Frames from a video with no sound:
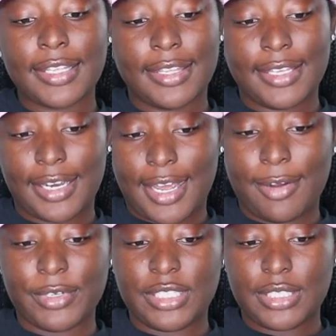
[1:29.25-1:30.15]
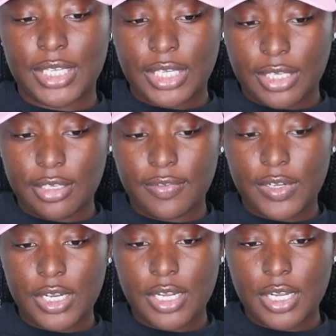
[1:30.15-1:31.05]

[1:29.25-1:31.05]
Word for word: that I received.